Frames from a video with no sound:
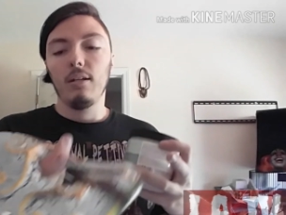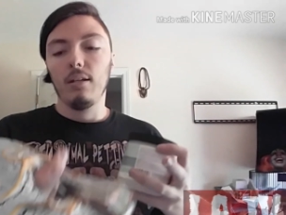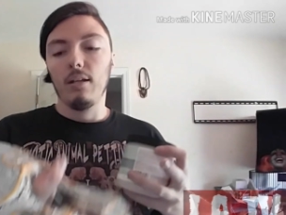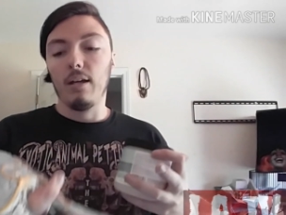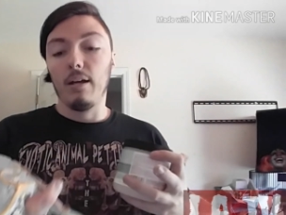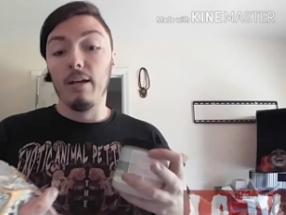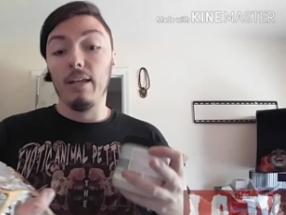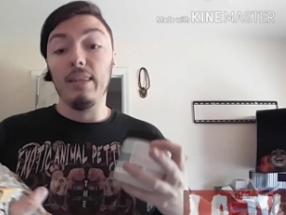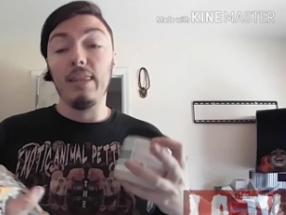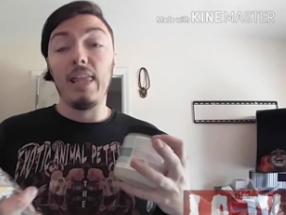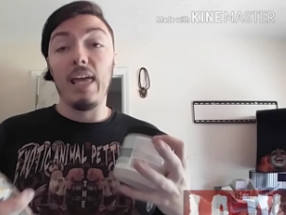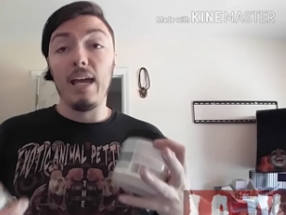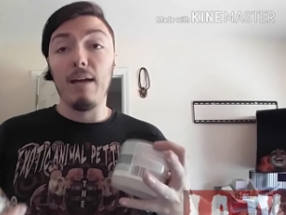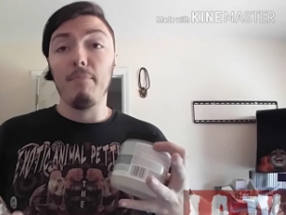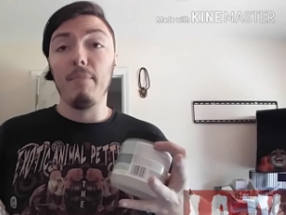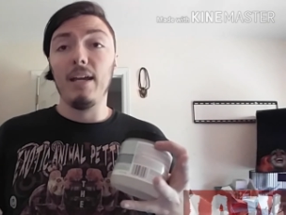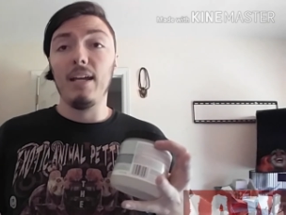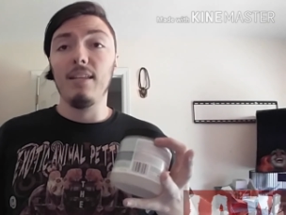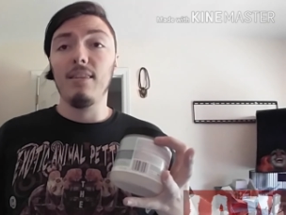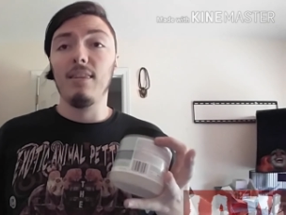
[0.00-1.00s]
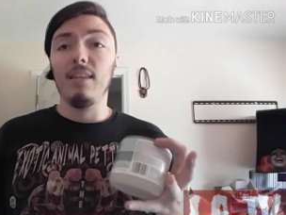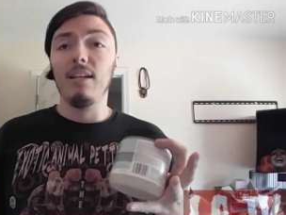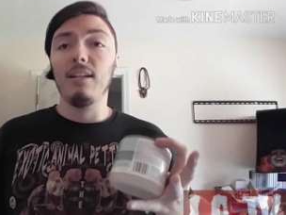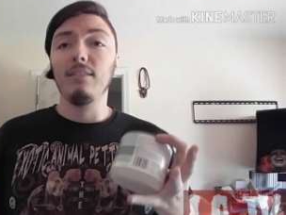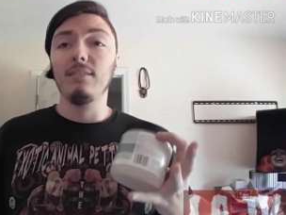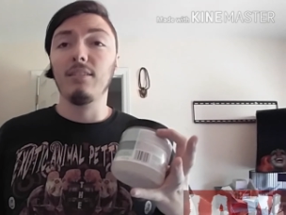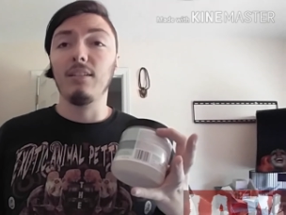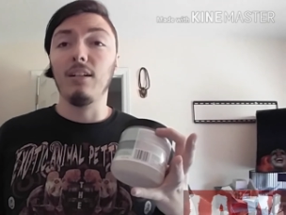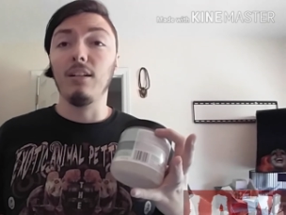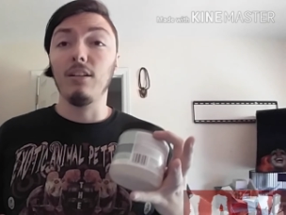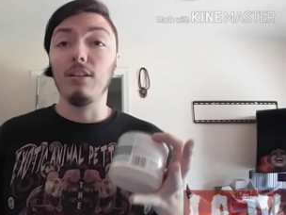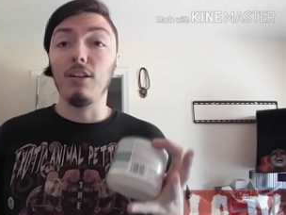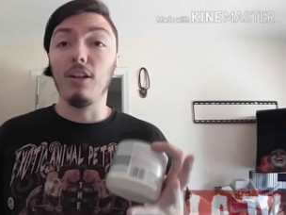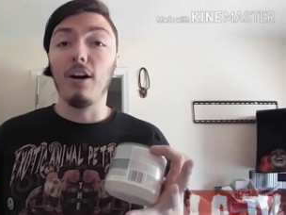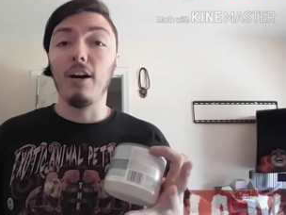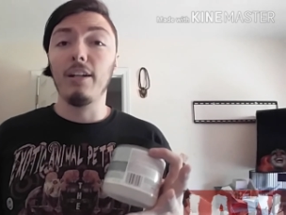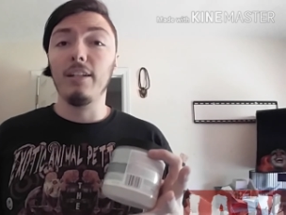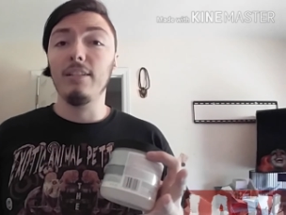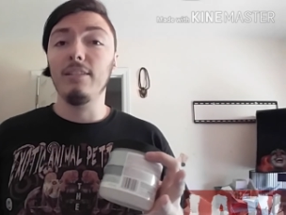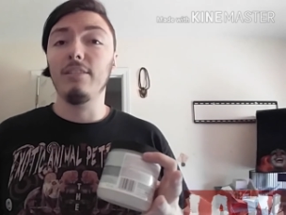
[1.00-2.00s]
And that made things a
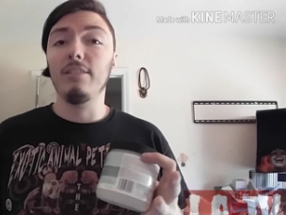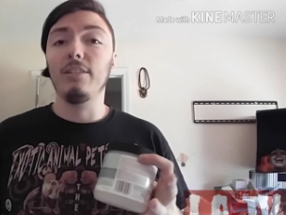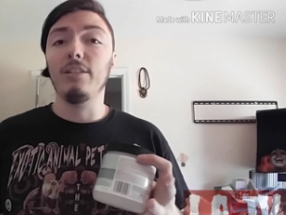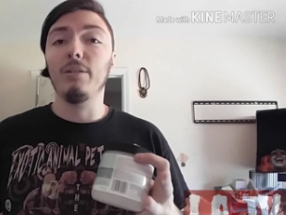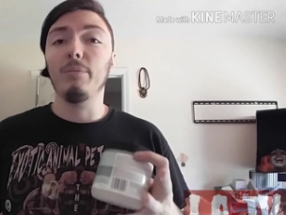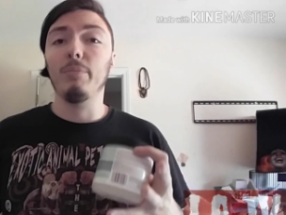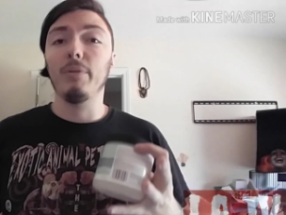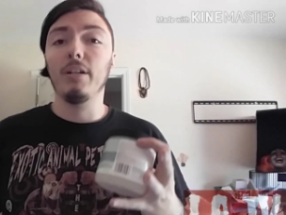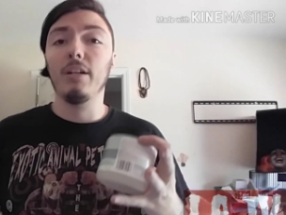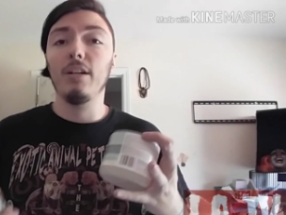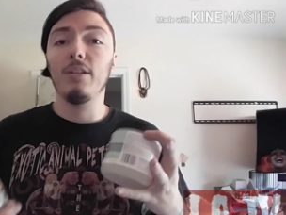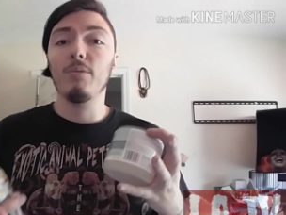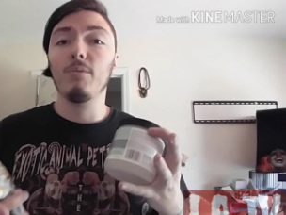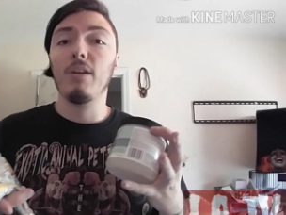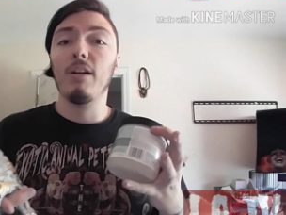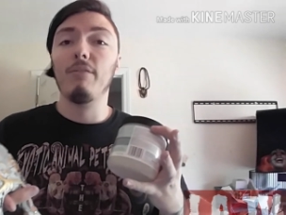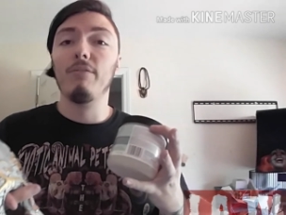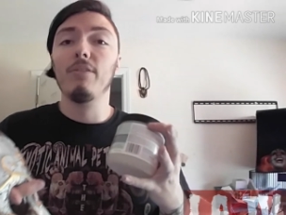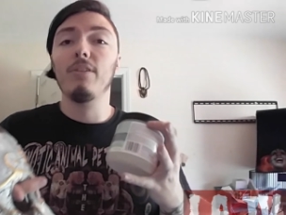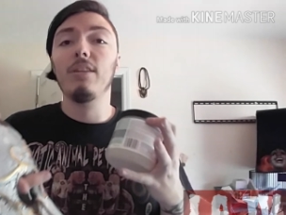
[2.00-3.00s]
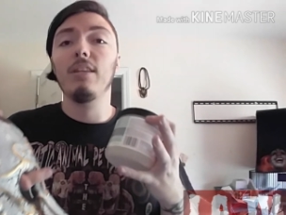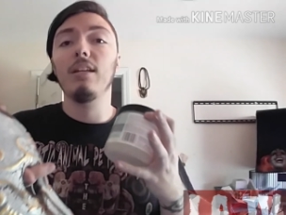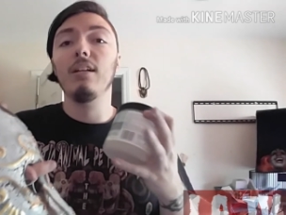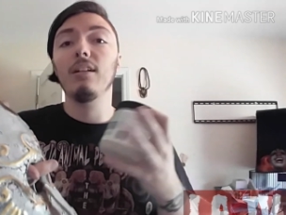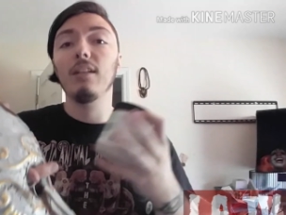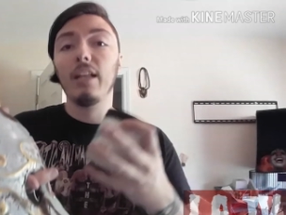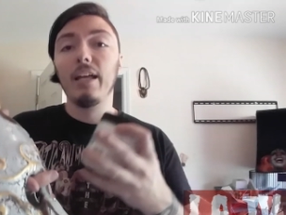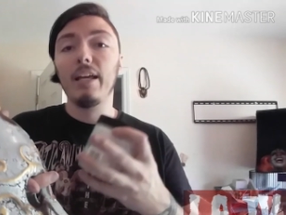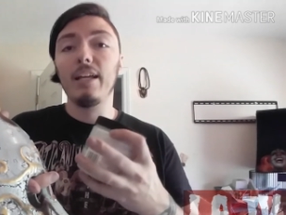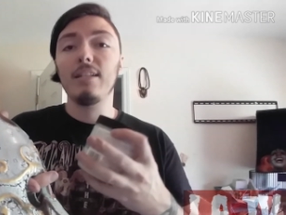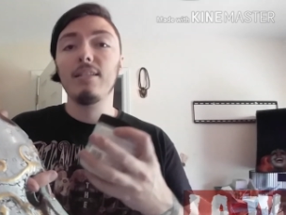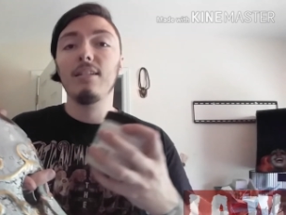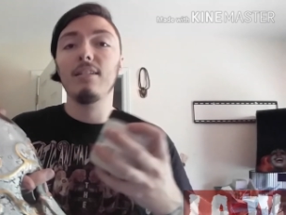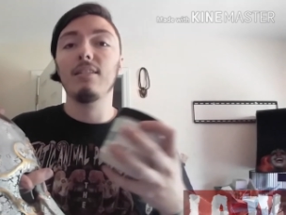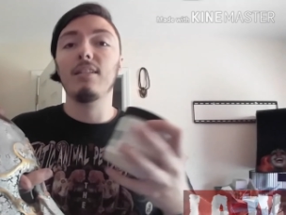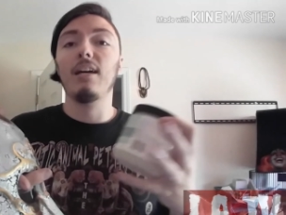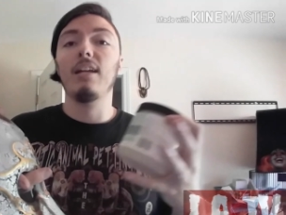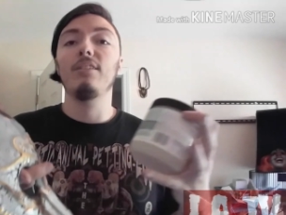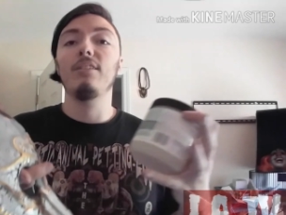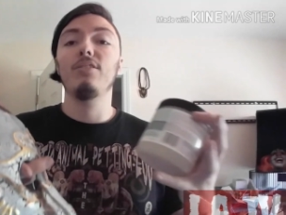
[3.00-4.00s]
lot easier because whenever the glaze
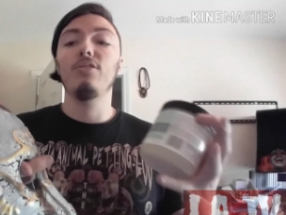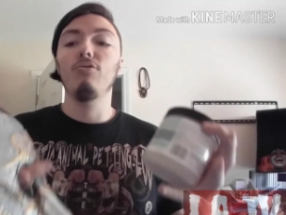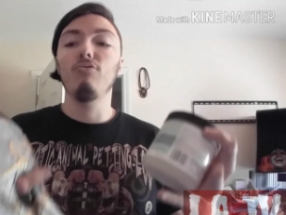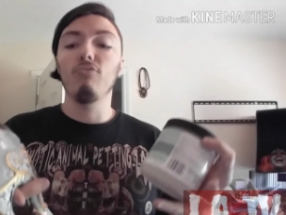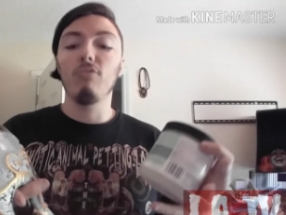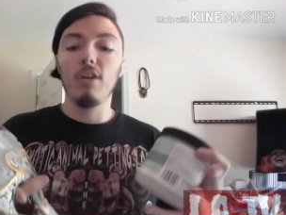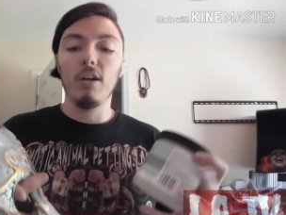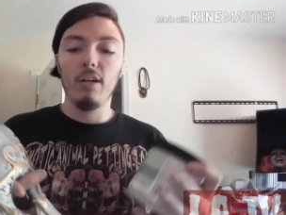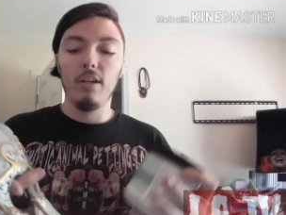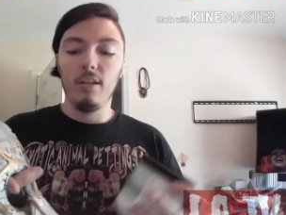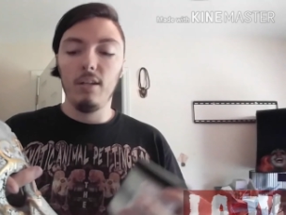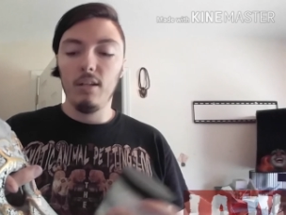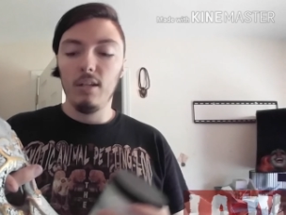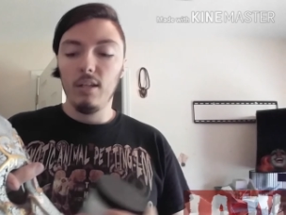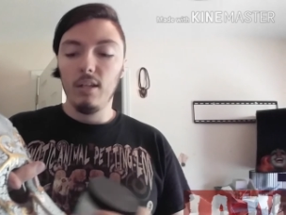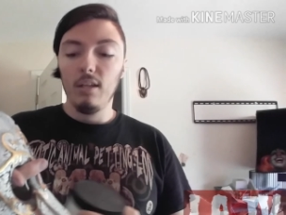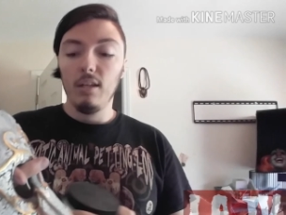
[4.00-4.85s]
decided to run,